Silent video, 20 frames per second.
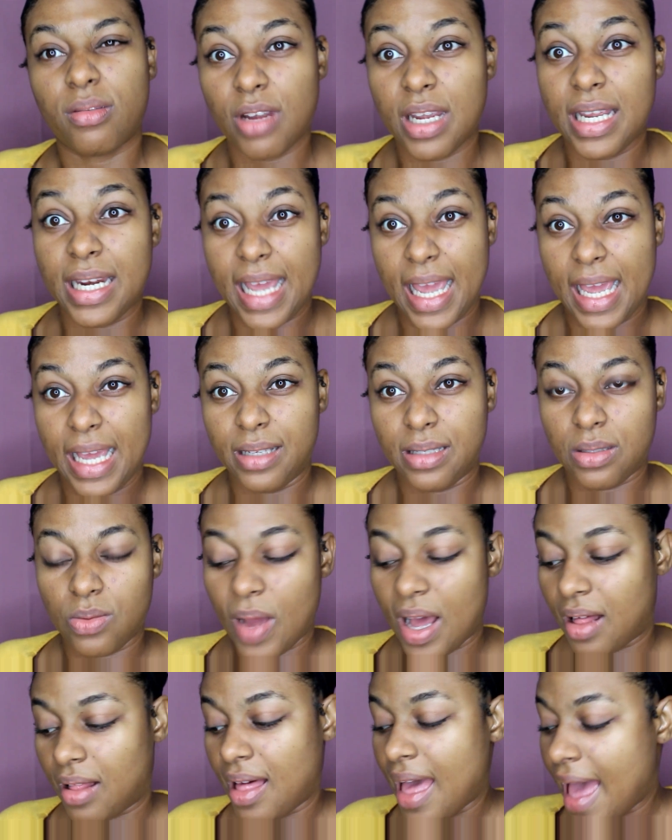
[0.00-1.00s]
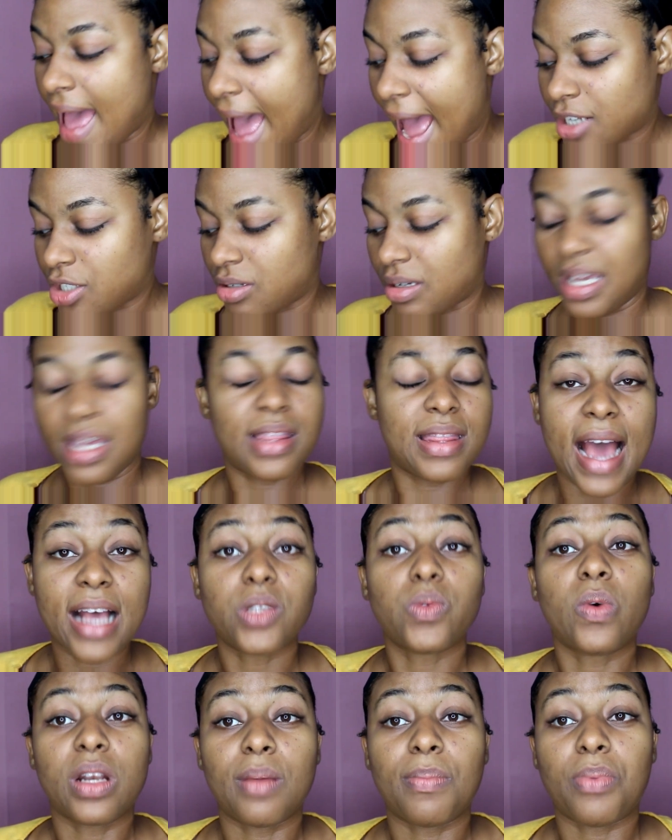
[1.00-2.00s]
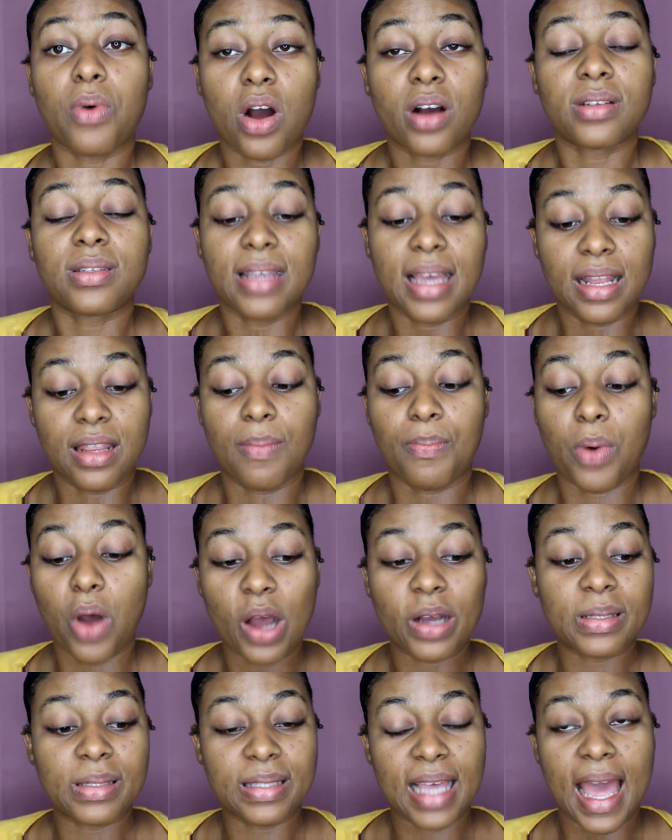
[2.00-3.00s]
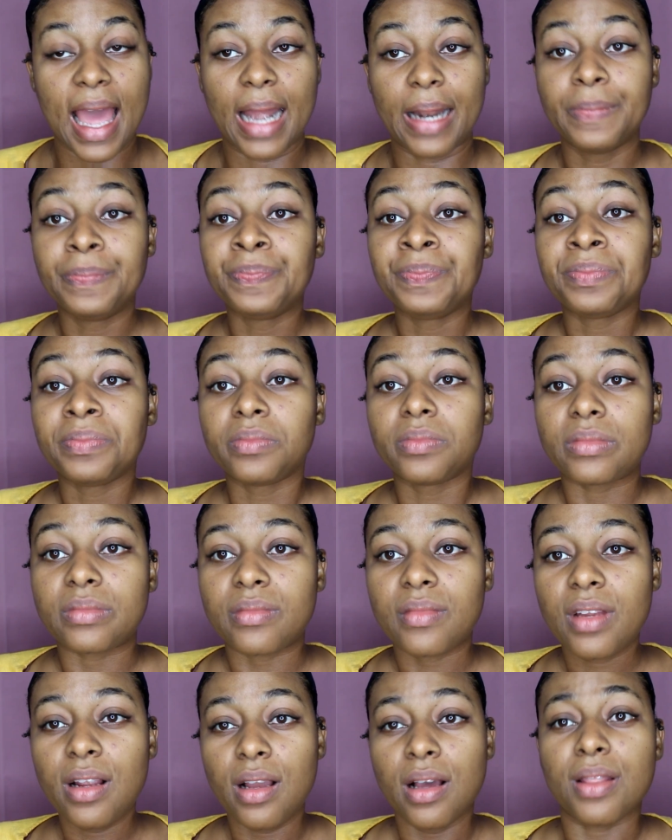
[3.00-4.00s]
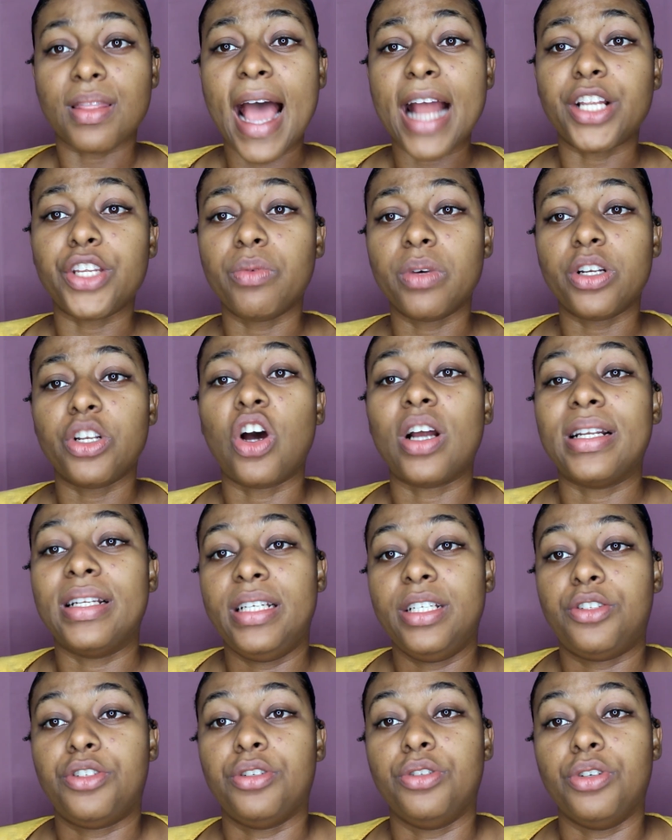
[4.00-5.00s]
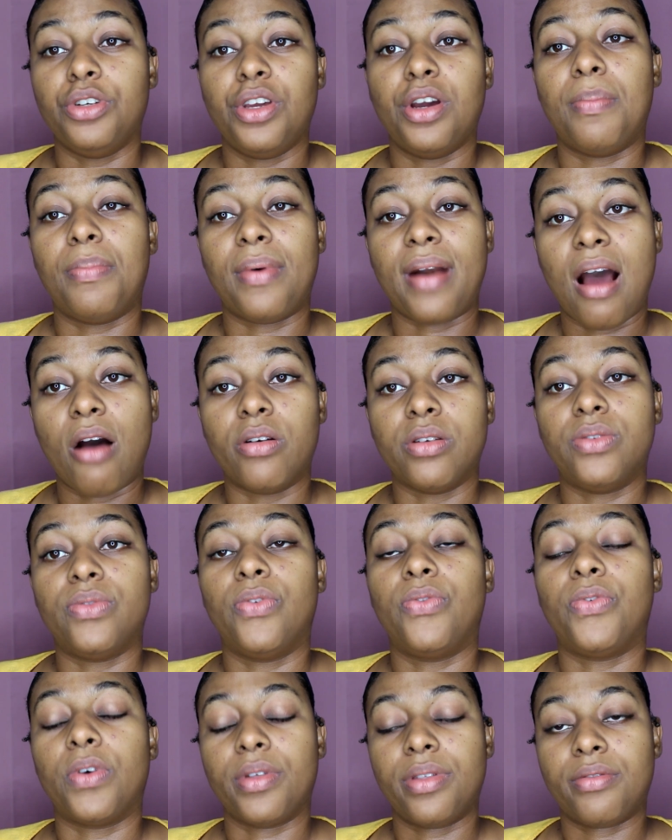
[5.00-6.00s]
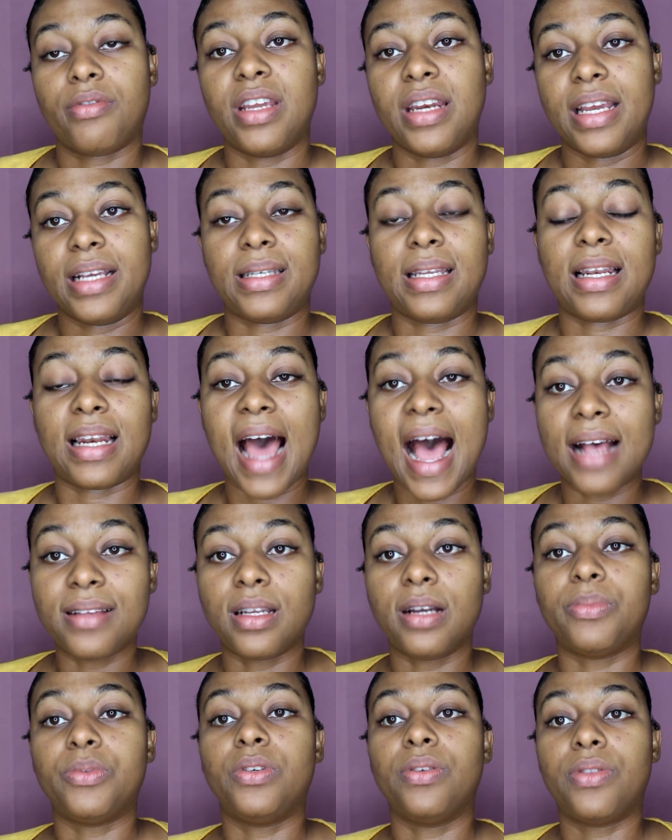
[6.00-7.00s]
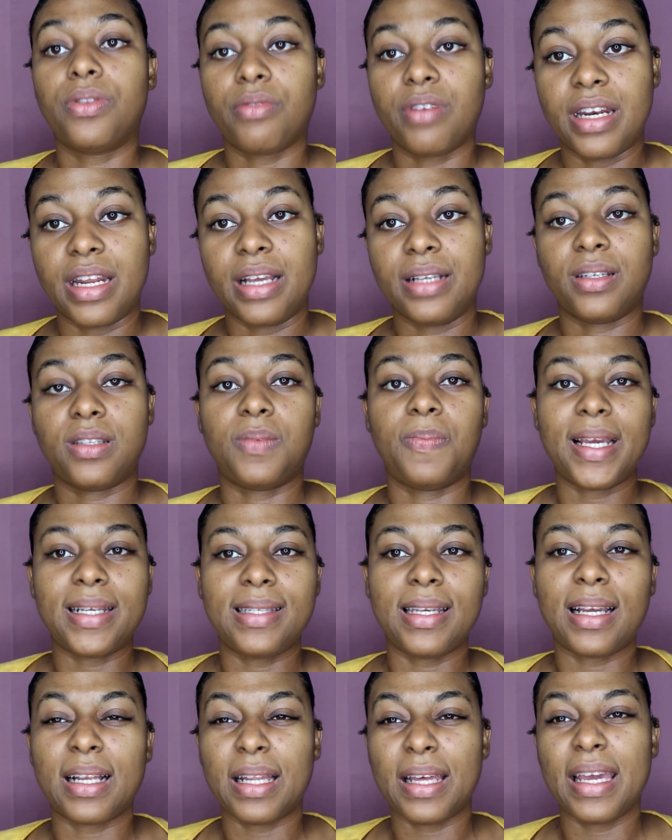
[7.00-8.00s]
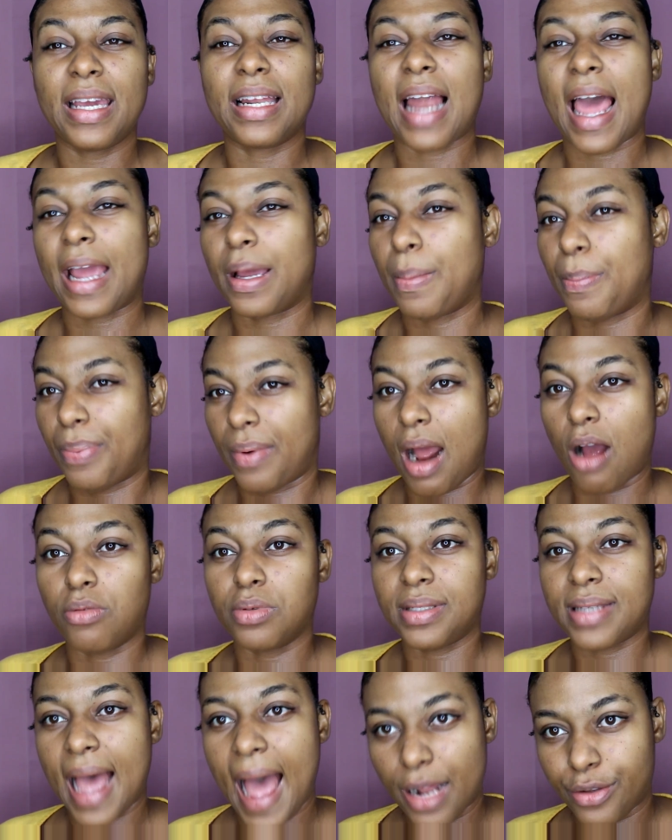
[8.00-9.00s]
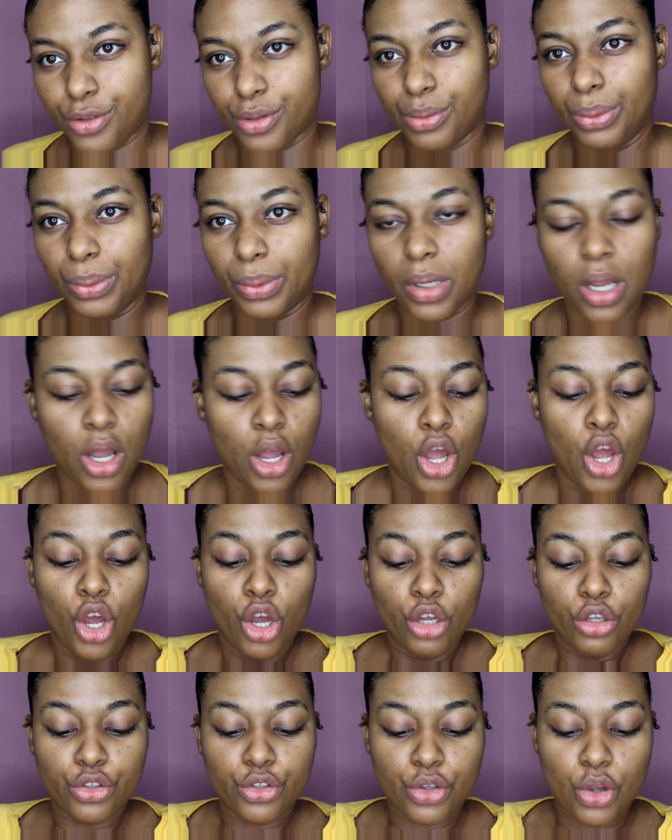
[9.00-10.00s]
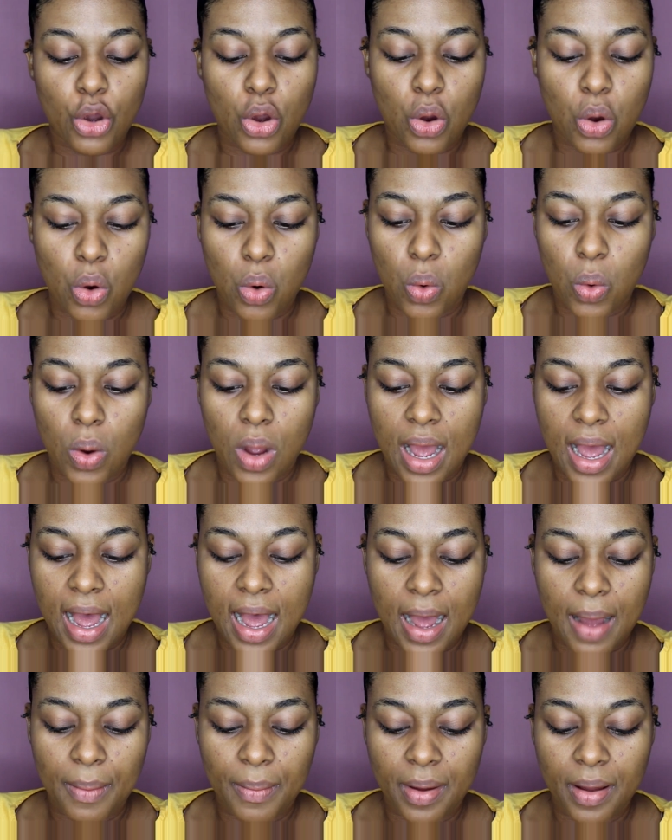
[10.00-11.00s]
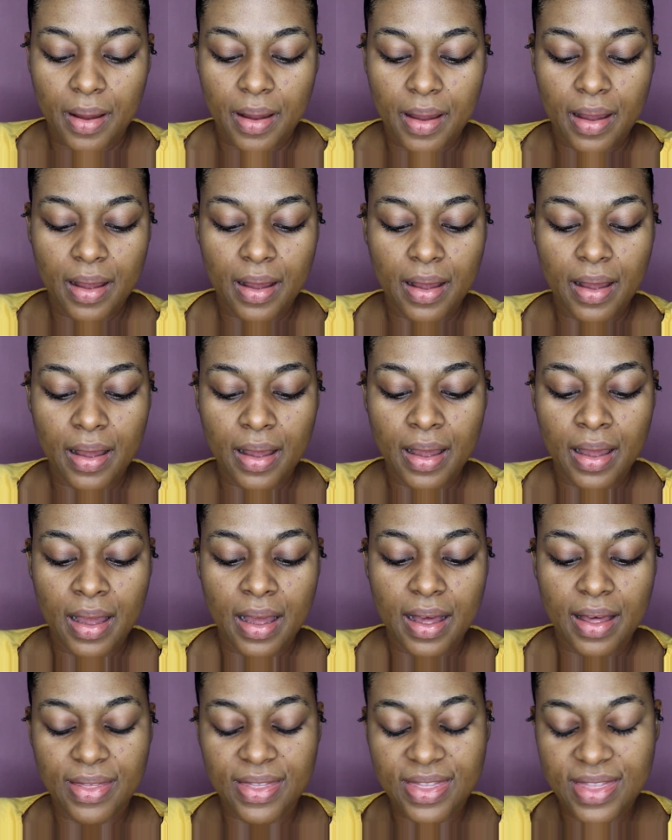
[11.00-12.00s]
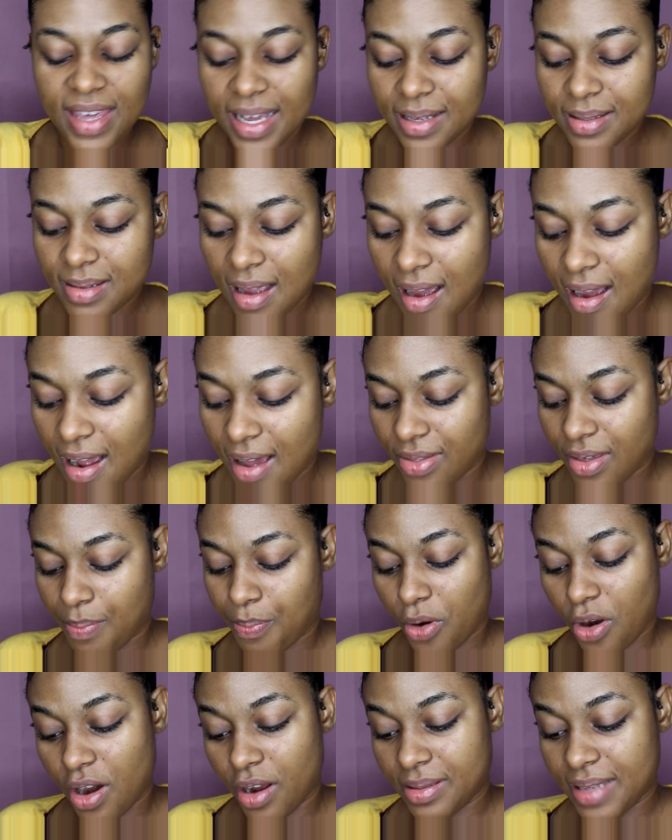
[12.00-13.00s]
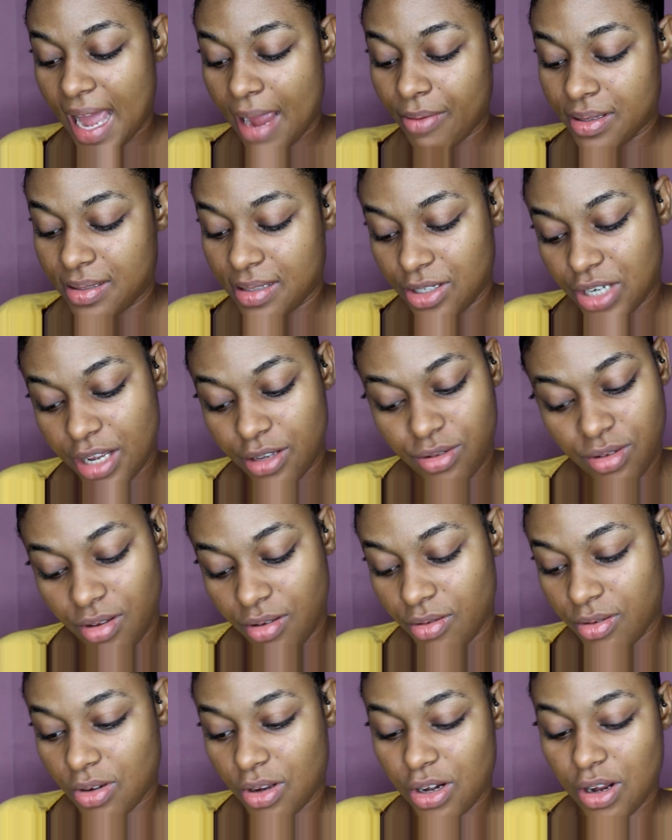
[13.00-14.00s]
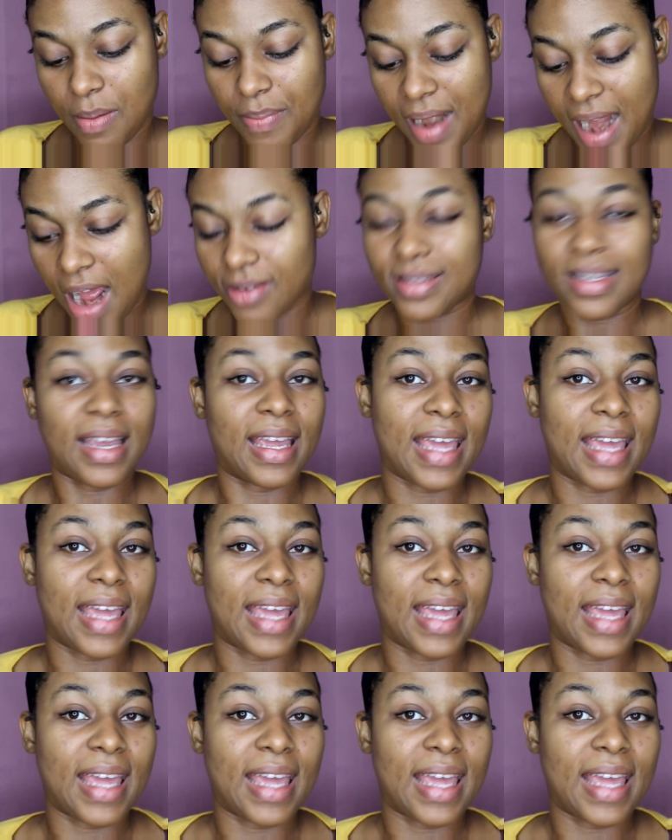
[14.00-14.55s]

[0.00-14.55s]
3 days. Well, actually, that's what the box said. The box said that you would not need to do your brows for 3 days. It lasts up to 3 days. It's basically like a brow tattoo. So these are the products I would suggest you use on your brows.